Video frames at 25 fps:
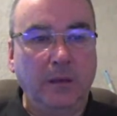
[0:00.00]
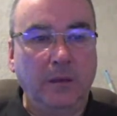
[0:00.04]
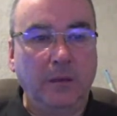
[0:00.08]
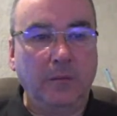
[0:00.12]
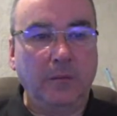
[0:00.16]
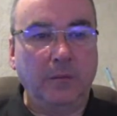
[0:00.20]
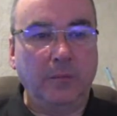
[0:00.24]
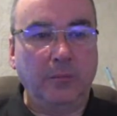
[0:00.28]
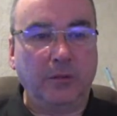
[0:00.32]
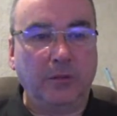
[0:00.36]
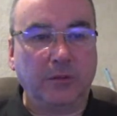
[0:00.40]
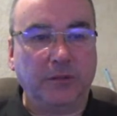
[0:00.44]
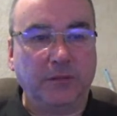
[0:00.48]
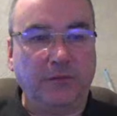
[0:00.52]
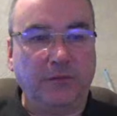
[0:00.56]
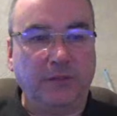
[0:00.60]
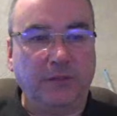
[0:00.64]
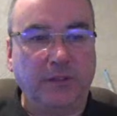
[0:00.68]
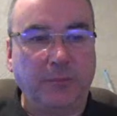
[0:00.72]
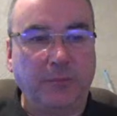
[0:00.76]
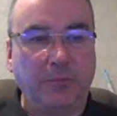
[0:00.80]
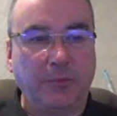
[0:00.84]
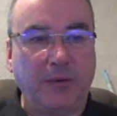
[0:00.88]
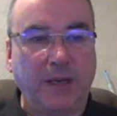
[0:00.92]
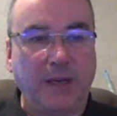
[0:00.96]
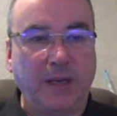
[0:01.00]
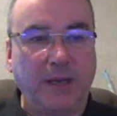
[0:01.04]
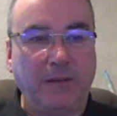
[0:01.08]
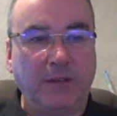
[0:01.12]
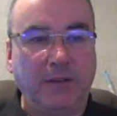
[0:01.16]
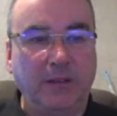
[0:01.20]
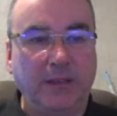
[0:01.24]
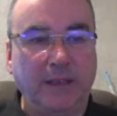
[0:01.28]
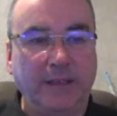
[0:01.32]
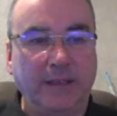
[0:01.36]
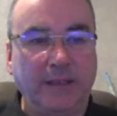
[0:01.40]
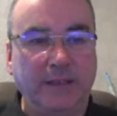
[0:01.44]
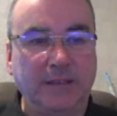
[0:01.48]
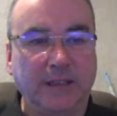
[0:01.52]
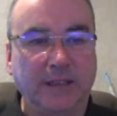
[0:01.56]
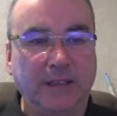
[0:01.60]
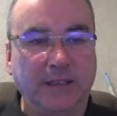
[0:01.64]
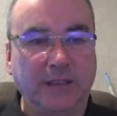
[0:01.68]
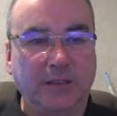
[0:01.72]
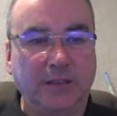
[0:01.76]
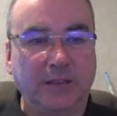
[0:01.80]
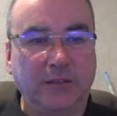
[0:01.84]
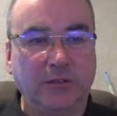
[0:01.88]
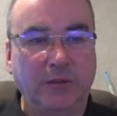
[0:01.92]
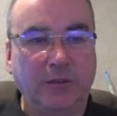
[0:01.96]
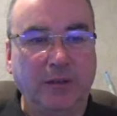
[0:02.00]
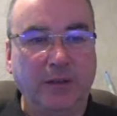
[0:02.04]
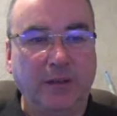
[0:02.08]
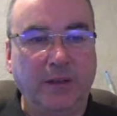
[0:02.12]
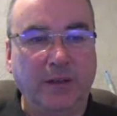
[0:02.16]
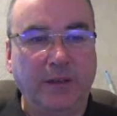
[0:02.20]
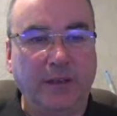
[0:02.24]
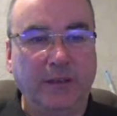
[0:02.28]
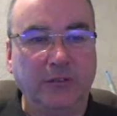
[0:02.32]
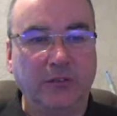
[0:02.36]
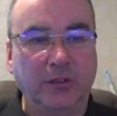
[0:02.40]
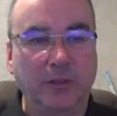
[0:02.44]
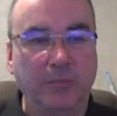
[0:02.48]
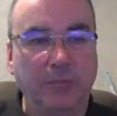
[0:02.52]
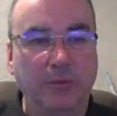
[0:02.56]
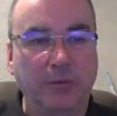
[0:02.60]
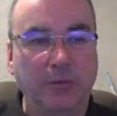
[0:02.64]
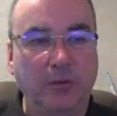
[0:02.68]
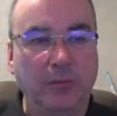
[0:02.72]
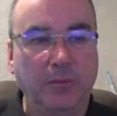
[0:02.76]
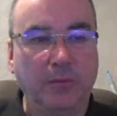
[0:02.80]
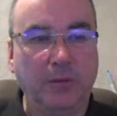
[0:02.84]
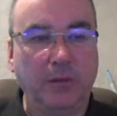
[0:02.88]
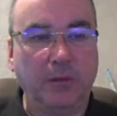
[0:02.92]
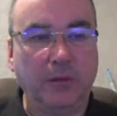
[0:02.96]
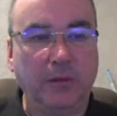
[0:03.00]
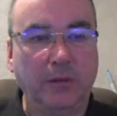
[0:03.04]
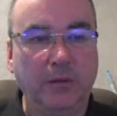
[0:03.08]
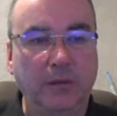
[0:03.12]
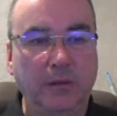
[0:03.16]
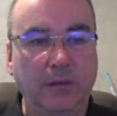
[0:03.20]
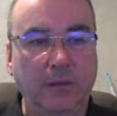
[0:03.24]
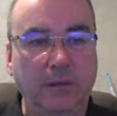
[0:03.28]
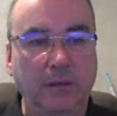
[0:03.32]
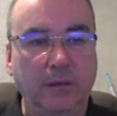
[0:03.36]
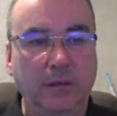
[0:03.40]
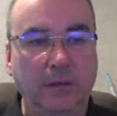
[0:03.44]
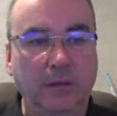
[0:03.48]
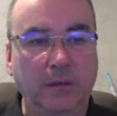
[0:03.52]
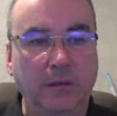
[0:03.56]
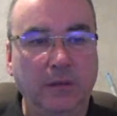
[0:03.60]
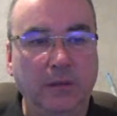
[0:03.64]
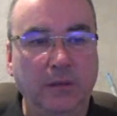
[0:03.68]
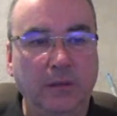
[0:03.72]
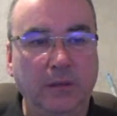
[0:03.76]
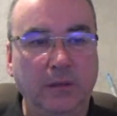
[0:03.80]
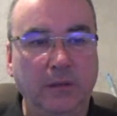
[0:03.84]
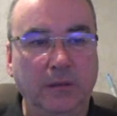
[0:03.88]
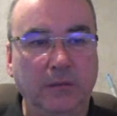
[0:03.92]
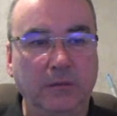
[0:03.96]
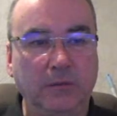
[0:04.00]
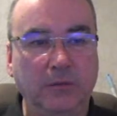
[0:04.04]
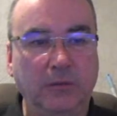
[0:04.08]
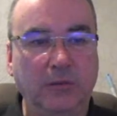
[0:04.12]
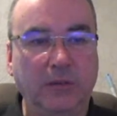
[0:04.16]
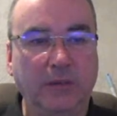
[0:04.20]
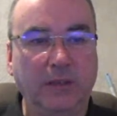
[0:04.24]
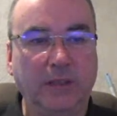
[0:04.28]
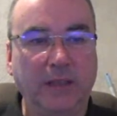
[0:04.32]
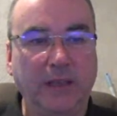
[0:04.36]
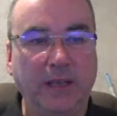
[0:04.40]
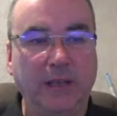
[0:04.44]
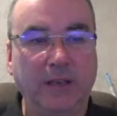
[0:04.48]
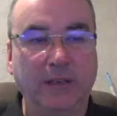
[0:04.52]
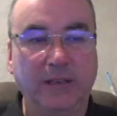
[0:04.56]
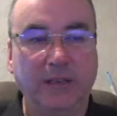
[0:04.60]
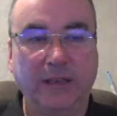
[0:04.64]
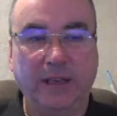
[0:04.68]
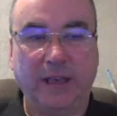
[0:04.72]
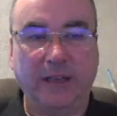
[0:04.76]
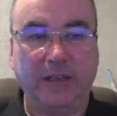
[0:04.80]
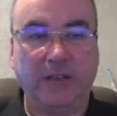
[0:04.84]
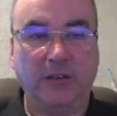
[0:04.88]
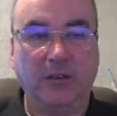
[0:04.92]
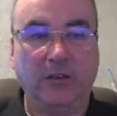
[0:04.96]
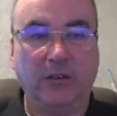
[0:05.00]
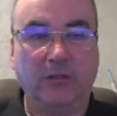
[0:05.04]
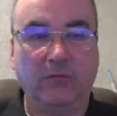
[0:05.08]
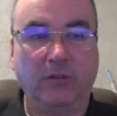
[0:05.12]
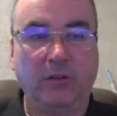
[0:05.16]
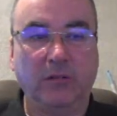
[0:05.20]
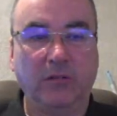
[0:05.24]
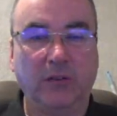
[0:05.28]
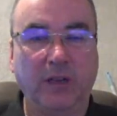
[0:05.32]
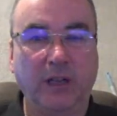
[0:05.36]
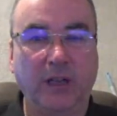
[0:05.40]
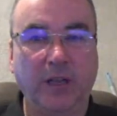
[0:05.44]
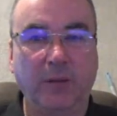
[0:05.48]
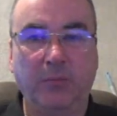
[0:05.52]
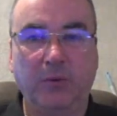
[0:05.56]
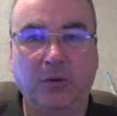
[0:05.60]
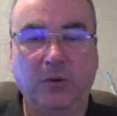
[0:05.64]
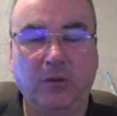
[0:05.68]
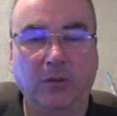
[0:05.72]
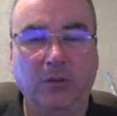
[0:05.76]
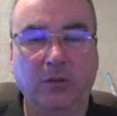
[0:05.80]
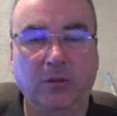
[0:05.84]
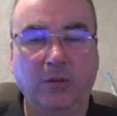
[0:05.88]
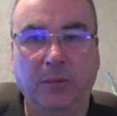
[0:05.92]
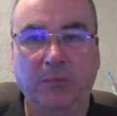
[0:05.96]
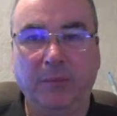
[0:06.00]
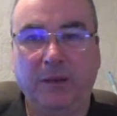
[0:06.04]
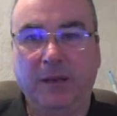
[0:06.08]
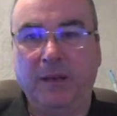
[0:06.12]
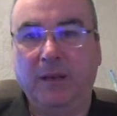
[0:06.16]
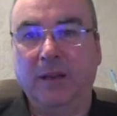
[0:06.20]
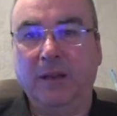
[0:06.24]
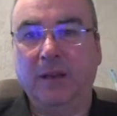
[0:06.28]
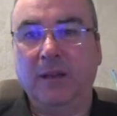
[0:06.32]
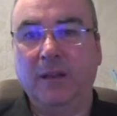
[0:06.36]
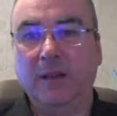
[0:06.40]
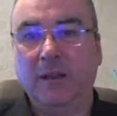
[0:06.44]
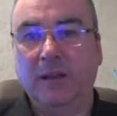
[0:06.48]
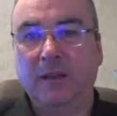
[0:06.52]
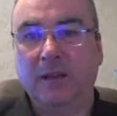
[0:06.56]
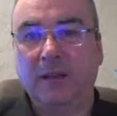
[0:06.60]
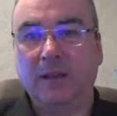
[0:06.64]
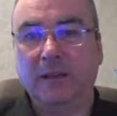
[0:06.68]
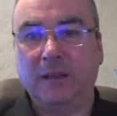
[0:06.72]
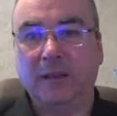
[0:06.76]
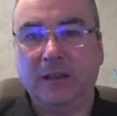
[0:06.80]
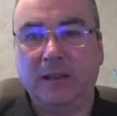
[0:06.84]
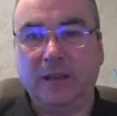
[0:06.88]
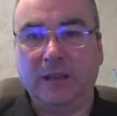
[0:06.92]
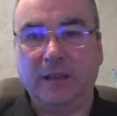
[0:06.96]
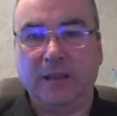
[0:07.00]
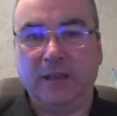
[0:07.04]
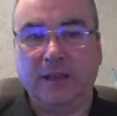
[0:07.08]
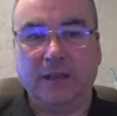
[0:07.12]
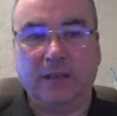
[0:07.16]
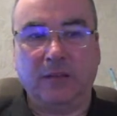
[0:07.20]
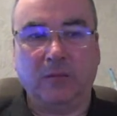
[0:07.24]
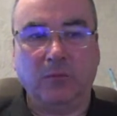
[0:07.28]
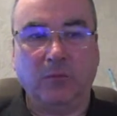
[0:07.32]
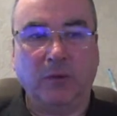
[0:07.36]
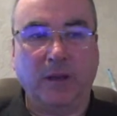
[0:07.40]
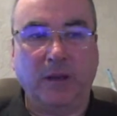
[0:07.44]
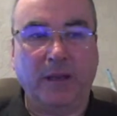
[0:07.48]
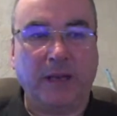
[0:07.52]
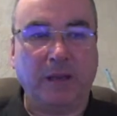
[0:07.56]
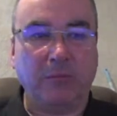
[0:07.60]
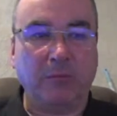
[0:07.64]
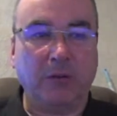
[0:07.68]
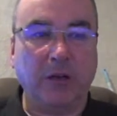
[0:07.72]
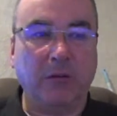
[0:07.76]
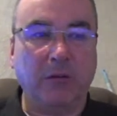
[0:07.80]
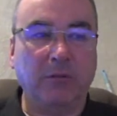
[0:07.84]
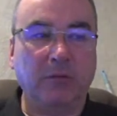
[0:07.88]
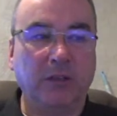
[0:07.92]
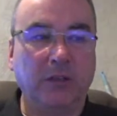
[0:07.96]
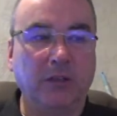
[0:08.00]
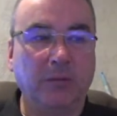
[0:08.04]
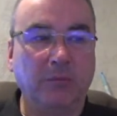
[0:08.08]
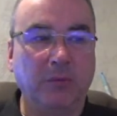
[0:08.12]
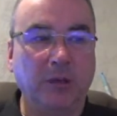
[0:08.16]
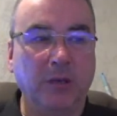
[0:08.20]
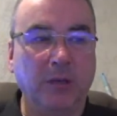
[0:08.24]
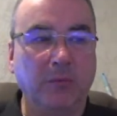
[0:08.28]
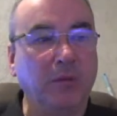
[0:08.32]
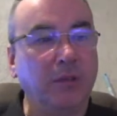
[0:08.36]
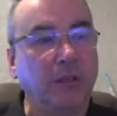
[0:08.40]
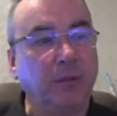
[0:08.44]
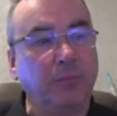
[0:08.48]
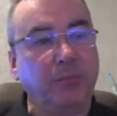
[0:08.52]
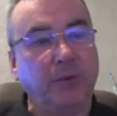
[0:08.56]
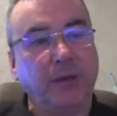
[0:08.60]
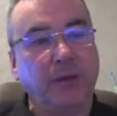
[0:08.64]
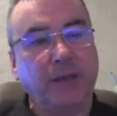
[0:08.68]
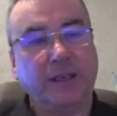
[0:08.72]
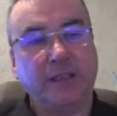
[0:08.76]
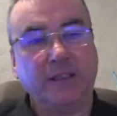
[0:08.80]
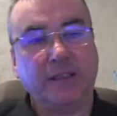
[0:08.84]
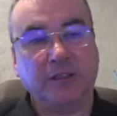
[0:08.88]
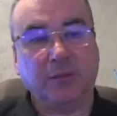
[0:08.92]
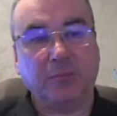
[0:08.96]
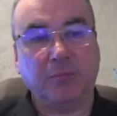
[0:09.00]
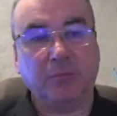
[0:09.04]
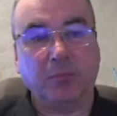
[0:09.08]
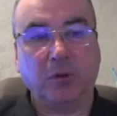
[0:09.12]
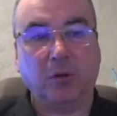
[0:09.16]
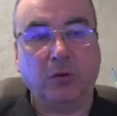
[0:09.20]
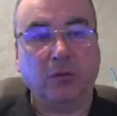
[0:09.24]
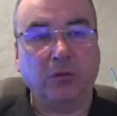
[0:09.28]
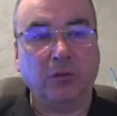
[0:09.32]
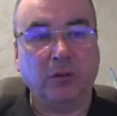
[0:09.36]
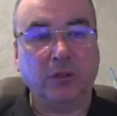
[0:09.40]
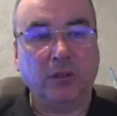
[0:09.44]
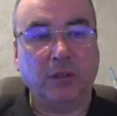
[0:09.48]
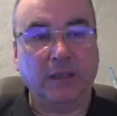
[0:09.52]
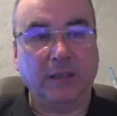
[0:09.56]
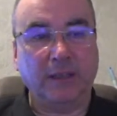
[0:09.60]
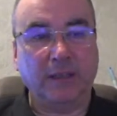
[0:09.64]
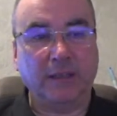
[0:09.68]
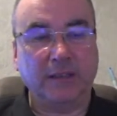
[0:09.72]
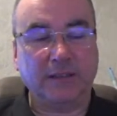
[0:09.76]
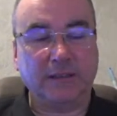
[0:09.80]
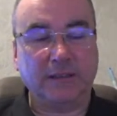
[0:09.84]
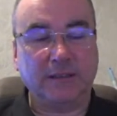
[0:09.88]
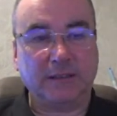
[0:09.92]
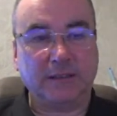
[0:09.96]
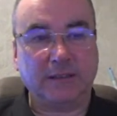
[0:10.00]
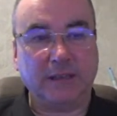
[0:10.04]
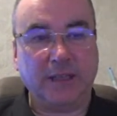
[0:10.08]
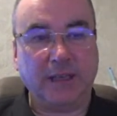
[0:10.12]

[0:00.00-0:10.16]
pushing for that private late ticket when things open up. It's already getting, yeah, you're not wrong there, Paul. I mean, where I'm going at the moment, the Brickies in Morton, is